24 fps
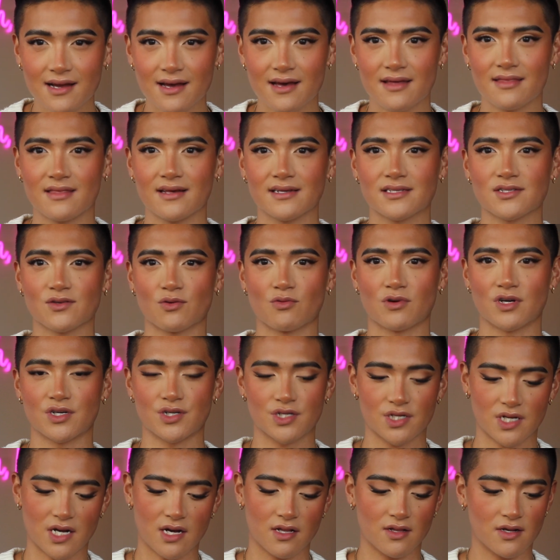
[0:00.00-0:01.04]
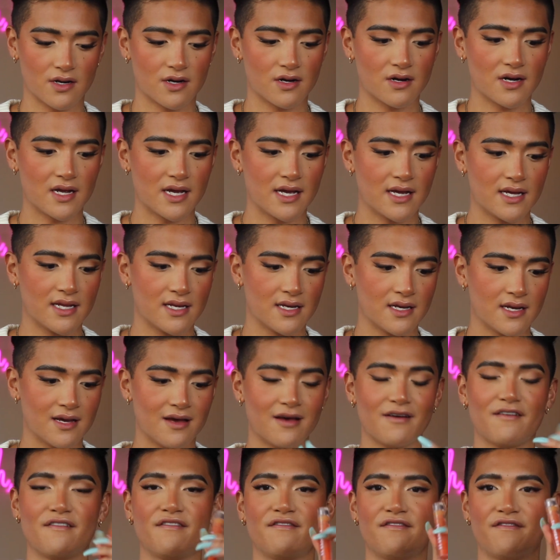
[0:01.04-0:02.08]
And this orange color in
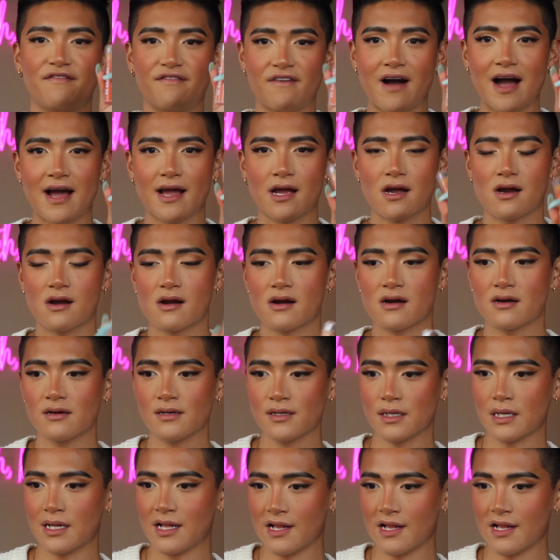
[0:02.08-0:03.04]
Fire.